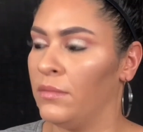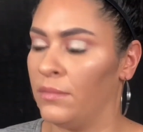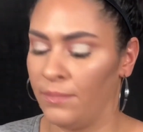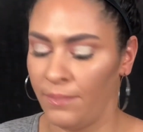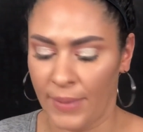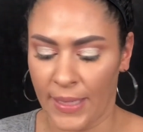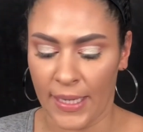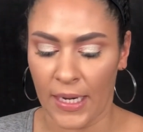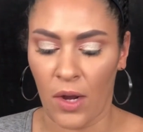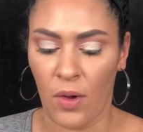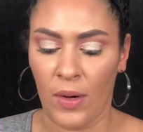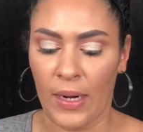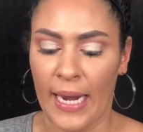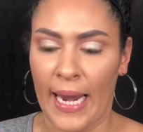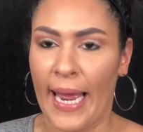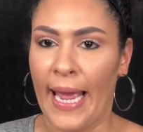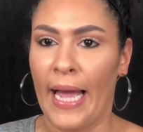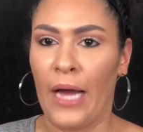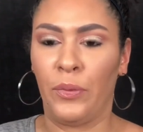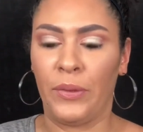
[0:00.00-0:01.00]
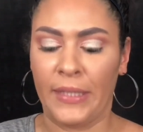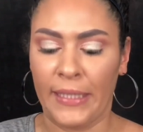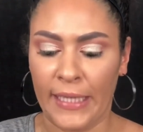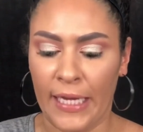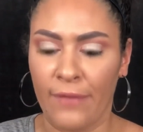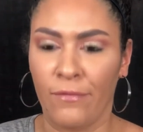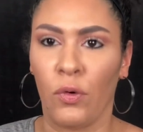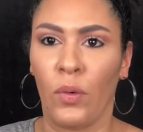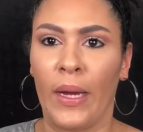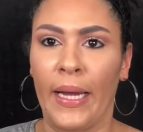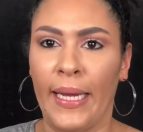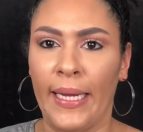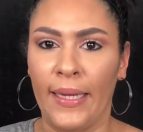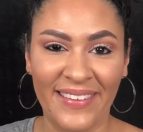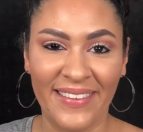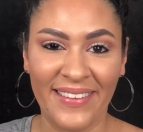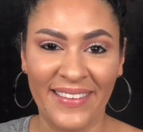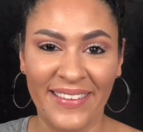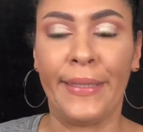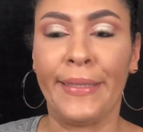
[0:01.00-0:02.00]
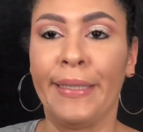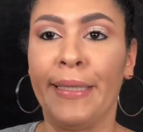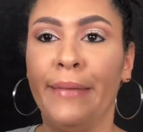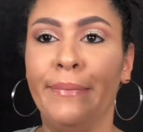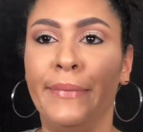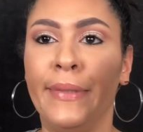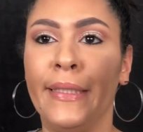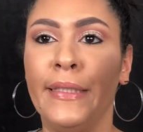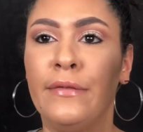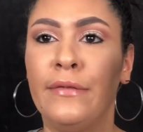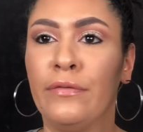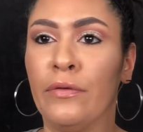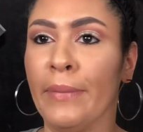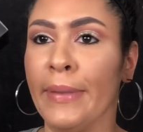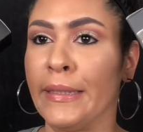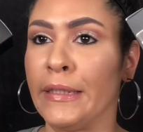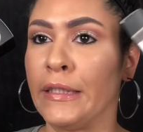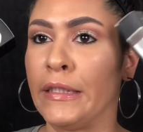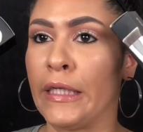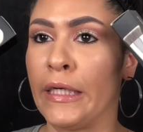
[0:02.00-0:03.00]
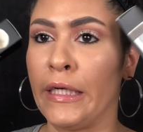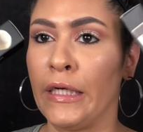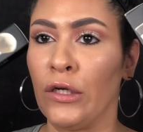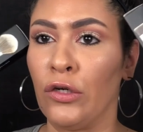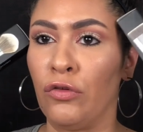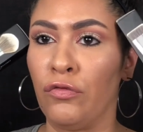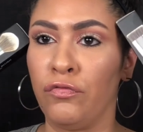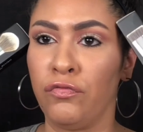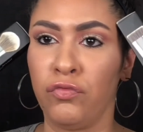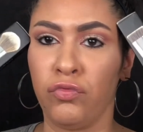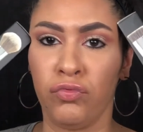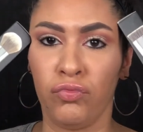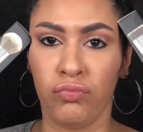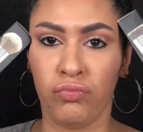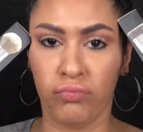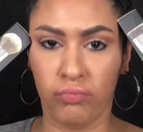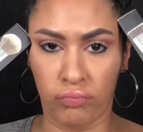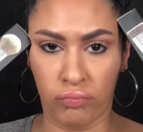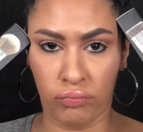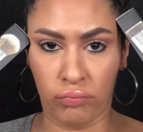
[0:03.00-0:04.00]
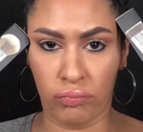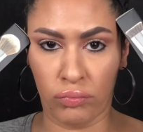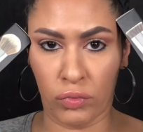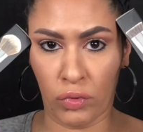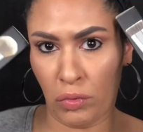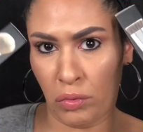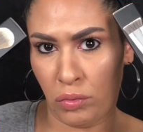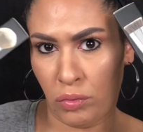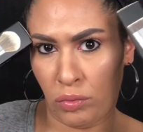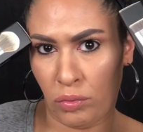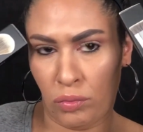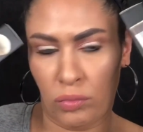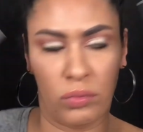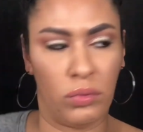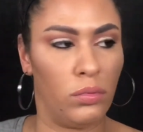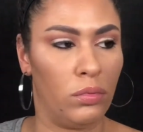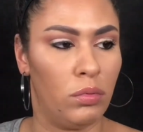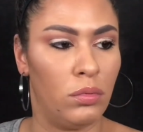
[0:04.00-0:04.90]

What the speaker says: being all loud with the giveaway. Keep these for myself. Ooh.